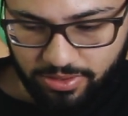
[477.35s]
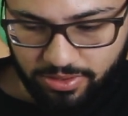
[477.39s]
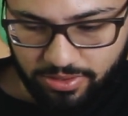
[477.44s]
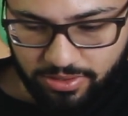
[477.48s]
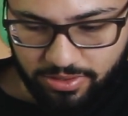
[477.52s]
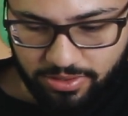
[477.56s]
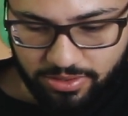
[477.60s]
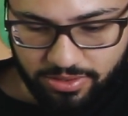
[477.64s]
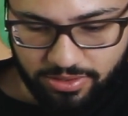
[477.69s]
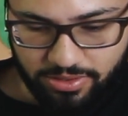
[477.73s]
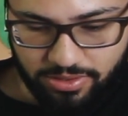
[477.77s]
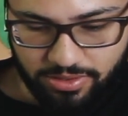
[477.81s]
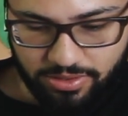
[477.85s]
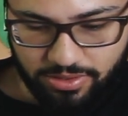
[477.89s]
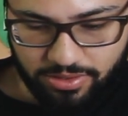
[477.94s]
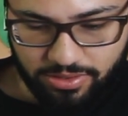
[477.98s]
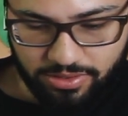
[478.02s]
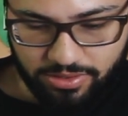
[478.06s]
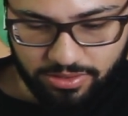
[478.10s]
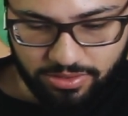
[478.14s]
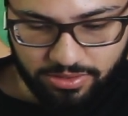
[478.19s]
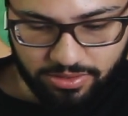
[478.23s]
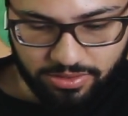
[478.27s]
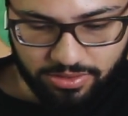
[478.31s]

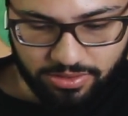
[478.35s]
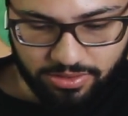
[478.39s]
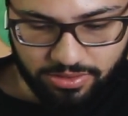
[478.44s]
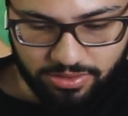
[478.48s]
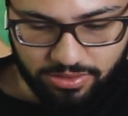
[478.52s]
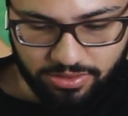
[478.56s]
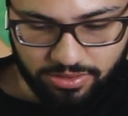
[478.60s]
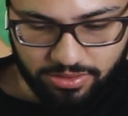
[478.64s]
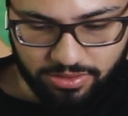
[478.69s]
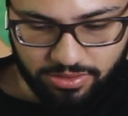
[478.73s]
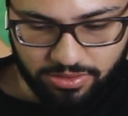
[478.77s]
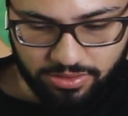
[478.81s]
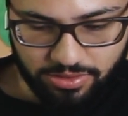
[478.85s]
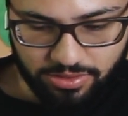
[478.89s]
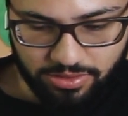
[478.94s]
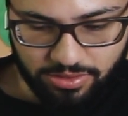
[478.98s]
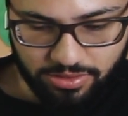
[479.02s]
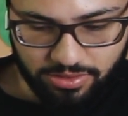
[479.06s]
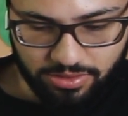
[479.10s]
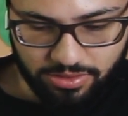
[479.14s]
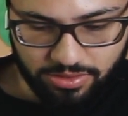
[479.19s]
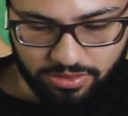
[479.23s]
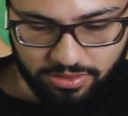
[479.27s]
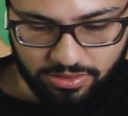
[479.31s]

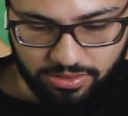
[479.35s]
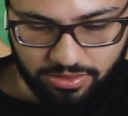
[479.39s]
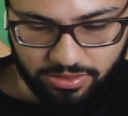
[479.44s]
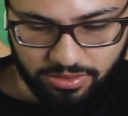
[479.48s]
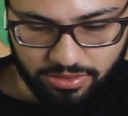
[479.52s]
(silence)